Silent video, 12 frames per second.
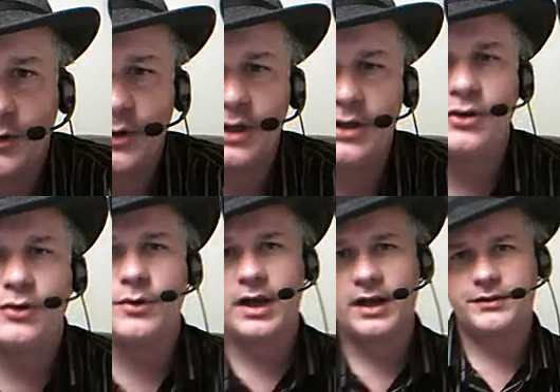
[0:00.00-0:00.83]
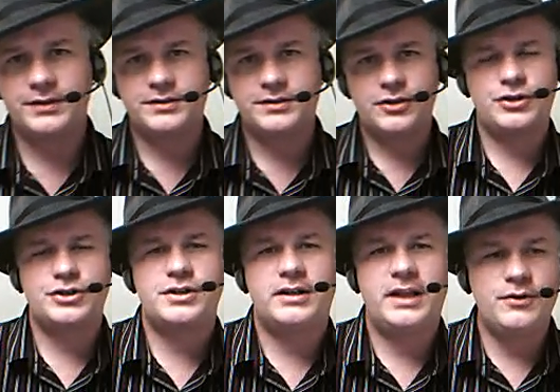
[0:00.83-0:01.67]
you can do kind of a
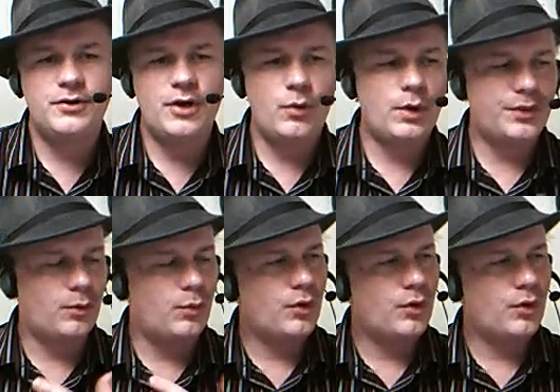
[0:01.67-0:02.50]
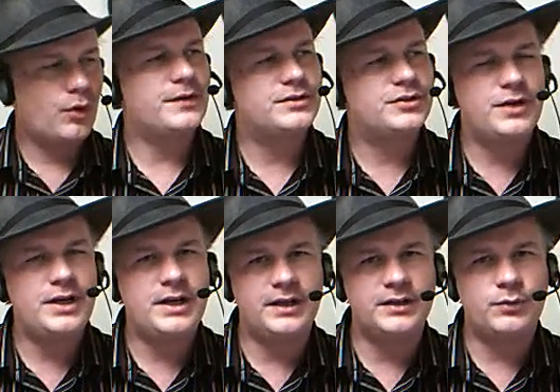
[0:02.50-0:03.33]
search to let you know what the word on the
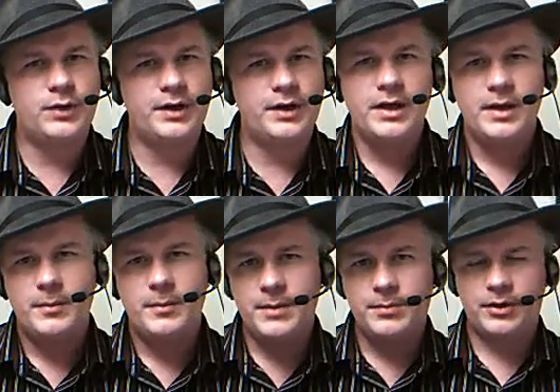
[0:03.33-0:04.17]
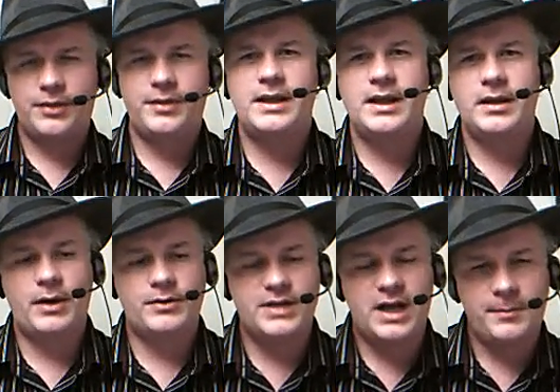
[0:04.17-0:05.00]
street is, what people are thinking
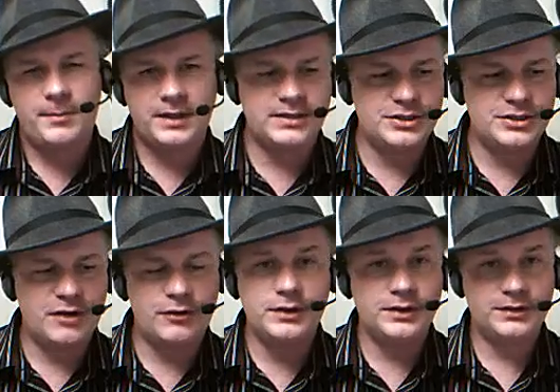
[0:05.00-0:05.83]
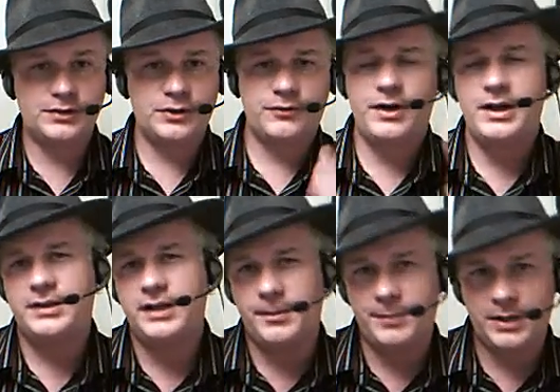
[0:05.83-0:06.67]
about topics in general. You can search for any
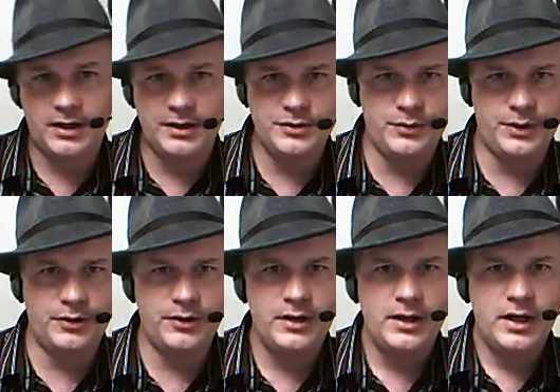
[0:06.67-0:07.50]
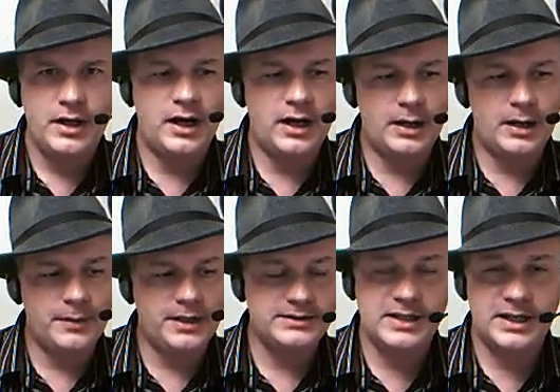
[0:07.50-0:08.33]
topic on Twitter.
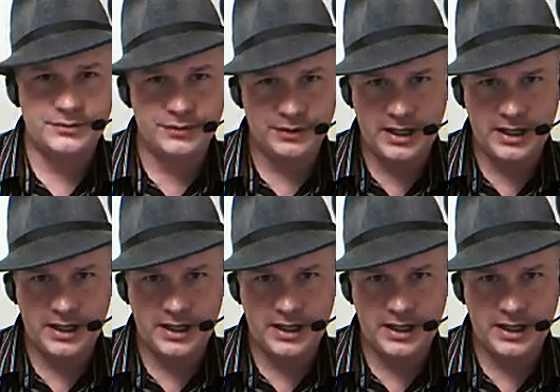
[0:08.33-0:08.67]
It's not even